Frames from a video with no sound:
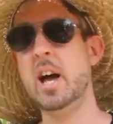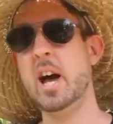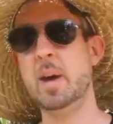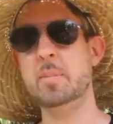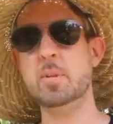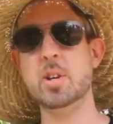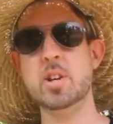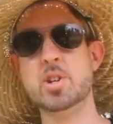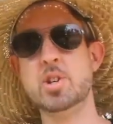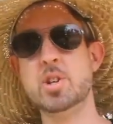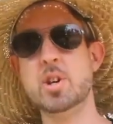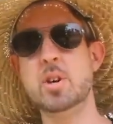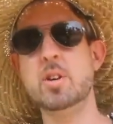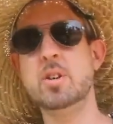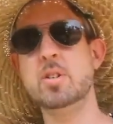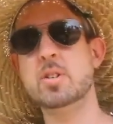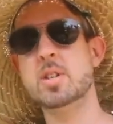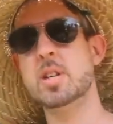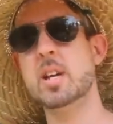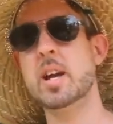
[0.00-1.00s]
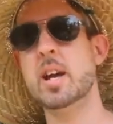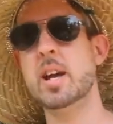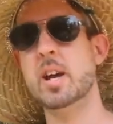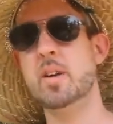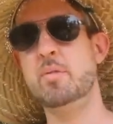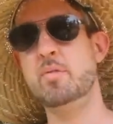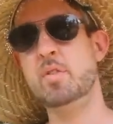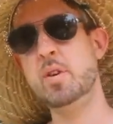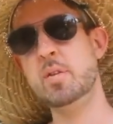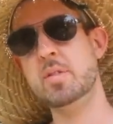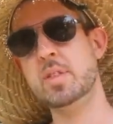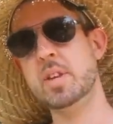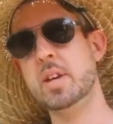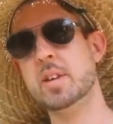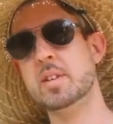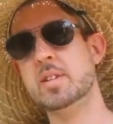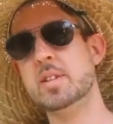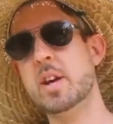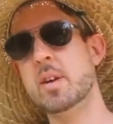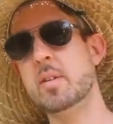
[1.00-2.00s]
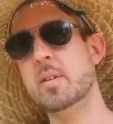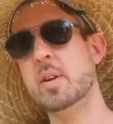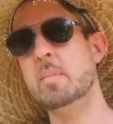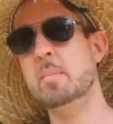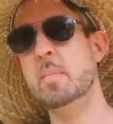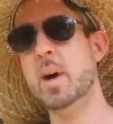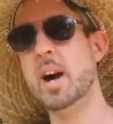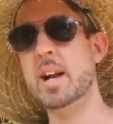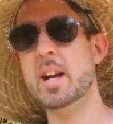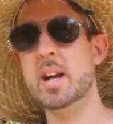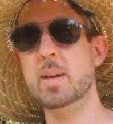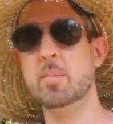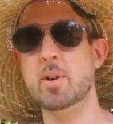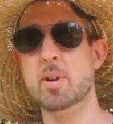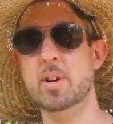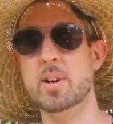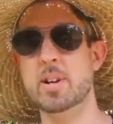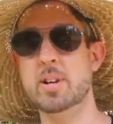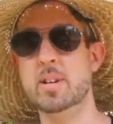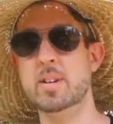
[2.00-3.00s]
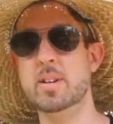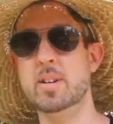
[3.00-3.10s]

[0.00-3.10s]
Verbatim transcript: I'm going to show you today a few things that are in my neighborhood,